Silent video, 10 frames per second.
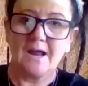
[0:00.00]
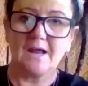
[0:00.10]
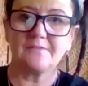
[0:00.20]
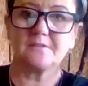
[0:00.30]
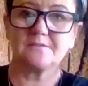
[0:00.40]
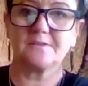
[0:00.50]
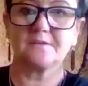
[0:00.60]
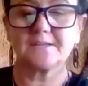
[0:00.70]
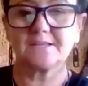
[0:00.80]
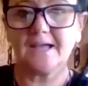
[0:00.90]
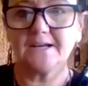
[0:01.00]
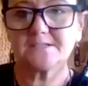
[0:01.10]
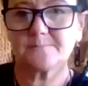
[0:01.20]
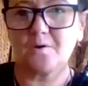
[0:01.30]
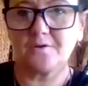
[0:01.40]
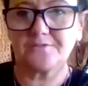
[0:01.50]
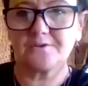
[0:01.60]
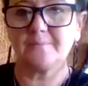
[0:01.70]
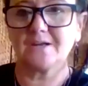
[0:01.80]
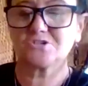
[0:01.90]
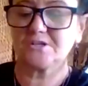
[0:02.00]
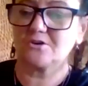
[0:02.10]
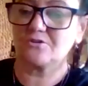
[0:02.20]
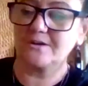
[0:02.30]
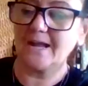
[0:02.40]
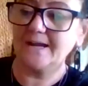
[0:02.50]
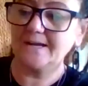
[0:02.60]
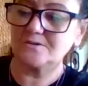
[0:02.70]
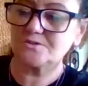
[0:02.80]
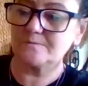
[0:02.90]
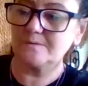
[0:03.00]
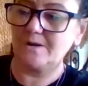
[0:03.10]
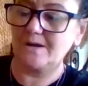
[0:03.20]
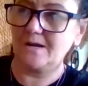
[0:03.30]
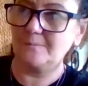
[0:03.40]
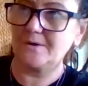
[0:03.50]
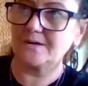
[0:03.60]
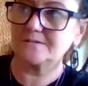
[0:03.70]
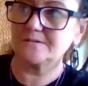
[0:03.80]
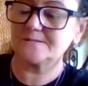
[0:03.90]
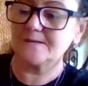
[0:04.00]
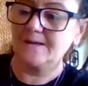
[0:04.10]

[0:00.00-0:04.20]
And the, the latest pot that I'm actually creating too in my art practice,